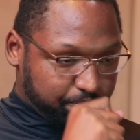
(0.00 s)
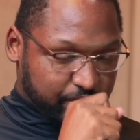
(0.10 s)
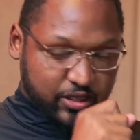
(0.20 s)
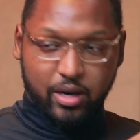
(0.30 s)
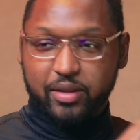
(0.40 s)

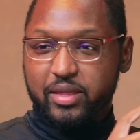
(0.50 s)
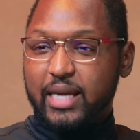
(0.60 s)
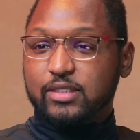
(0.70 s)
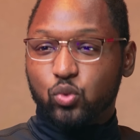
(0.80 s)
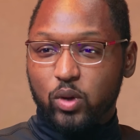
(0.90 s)

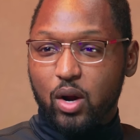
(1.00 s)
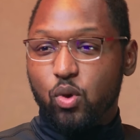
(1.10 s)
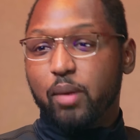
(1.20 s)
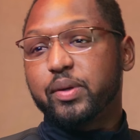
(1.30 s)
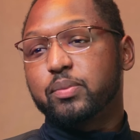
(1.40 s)
that's what I
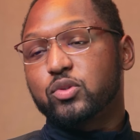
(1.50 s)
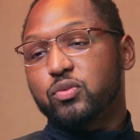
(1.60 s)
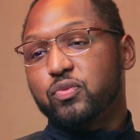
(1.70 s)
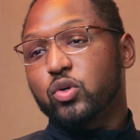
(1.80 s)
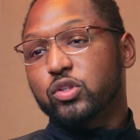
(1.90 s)
want people to
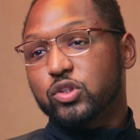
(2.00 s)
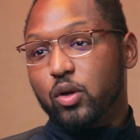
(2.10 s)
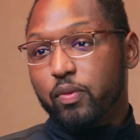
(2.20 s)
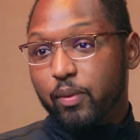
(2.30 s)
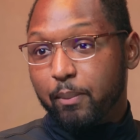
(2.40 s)
focus
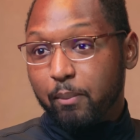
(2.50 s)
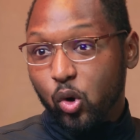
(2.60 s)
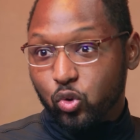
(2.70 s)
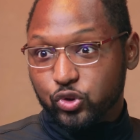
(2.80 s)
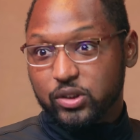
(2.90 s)
on the
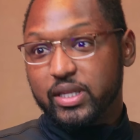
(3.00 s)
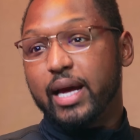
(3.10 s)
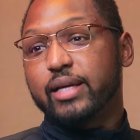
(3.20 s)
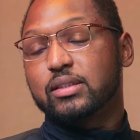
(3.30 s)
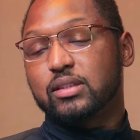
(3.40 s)
most.
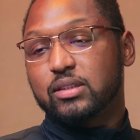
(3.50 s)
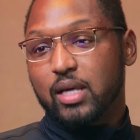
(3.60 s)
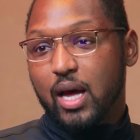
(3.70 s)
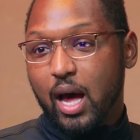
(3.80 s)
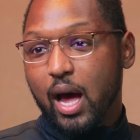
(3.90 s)
That is the
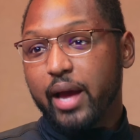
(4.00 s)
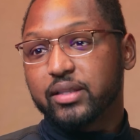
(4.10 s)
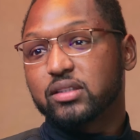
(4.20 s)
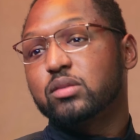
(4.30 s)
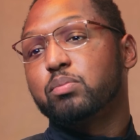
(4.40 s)

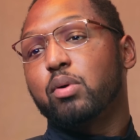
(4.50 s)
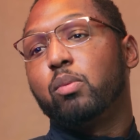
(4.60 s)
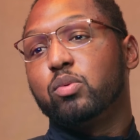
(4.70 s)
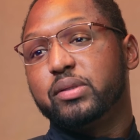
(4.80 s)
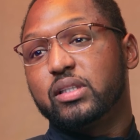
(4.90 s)
highest in
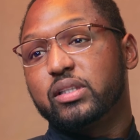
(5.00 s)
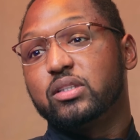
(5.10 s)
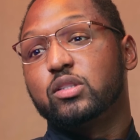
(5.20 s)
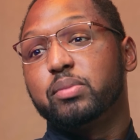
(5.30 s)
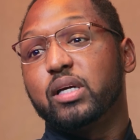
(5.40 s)
probability
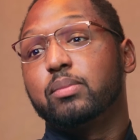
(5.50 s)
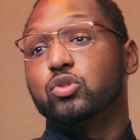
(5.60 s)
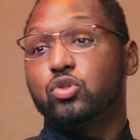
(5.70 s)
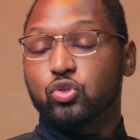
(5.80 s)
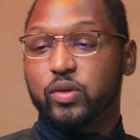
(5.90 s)
to be able
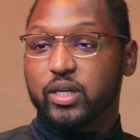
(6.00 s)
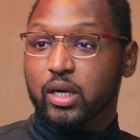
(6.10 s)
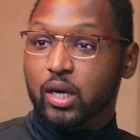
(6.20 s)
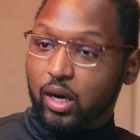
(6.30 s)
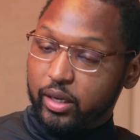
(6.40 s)
to trade
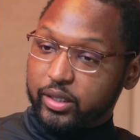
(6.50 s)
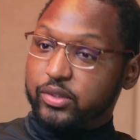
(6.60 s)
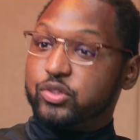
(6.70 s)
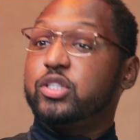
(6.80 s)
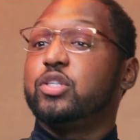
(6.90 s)
a
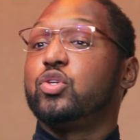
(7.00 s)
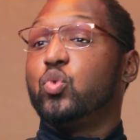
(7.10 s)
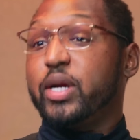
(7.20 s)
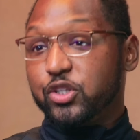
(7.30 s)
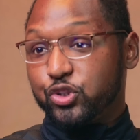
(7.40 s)

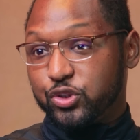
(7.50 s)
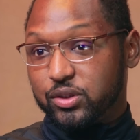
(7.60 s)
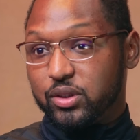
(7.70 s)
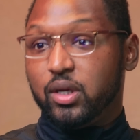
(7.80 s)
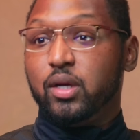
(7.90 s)

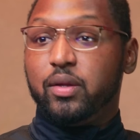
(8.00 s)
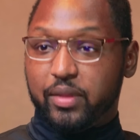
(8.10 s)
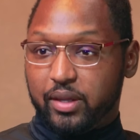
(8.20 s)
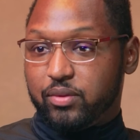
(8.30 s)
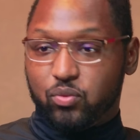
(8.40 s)
continuation
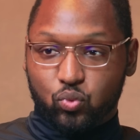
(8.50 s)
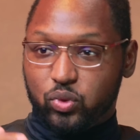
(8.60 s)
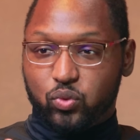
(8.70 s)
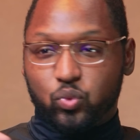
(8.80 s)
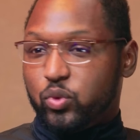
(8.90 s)
that
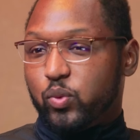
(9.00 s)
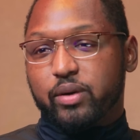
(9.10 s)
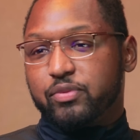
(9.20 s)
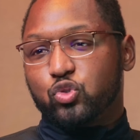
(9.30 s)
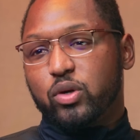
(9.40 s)
with
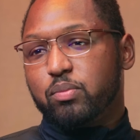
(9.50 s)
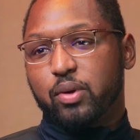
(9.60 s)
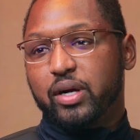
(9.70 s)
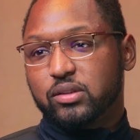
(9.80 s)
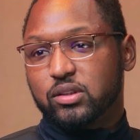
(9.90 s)
whatever trend
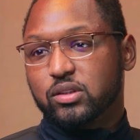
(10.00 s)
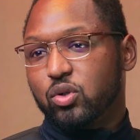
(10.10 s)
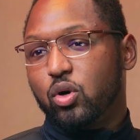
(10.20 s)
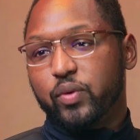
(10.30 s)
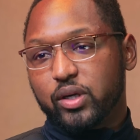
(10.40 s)
price is
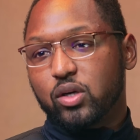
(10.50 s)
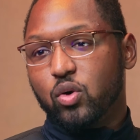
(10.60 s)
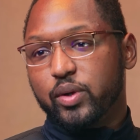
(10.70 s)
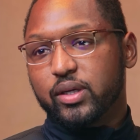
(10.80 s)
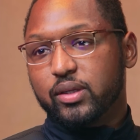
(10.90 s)
already
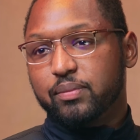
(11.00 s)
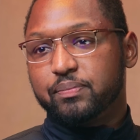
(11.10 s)
going in.